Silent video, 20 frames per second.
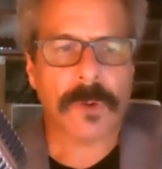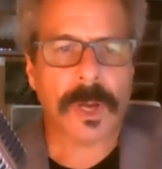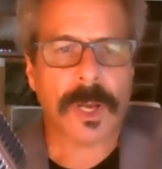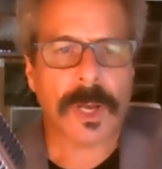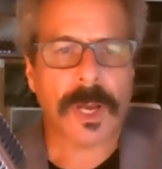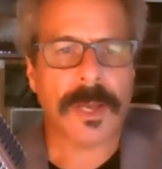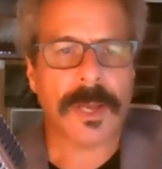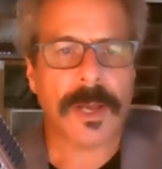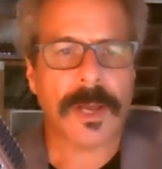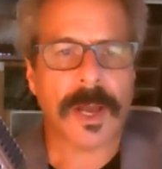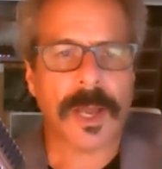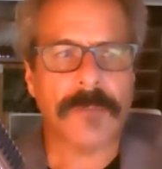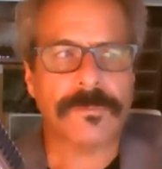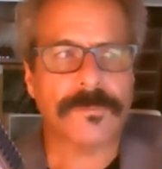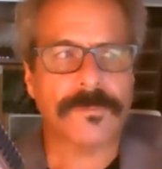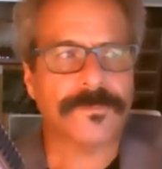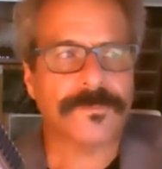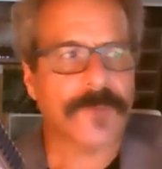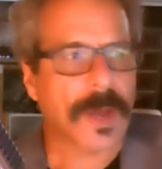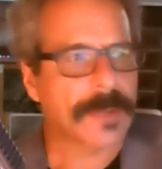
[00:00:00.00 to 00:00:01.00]
I, I have
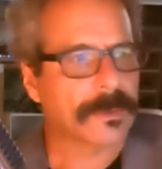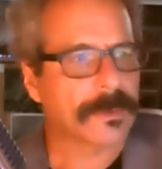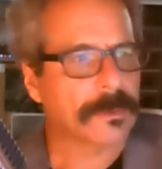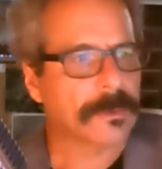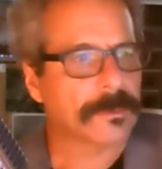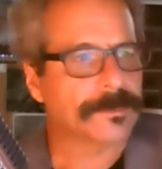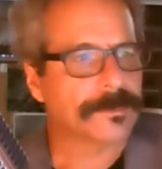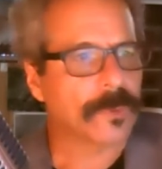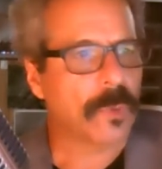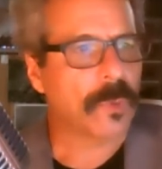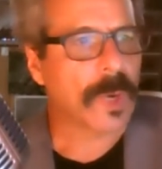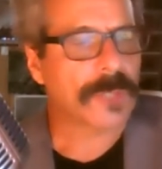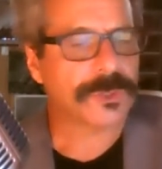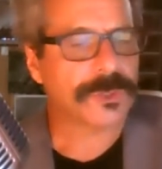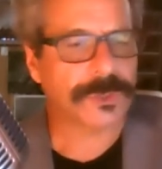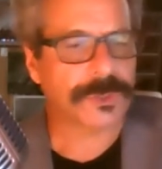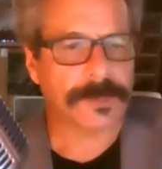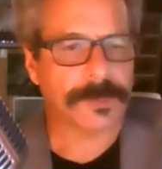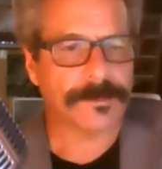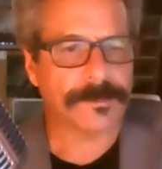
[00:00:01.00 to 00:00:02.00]
a final
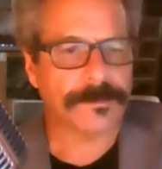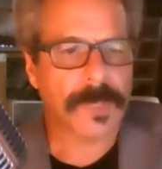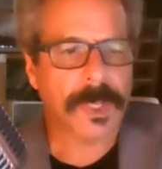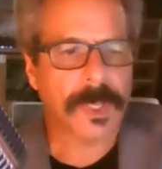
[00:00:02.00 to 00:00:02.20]
question.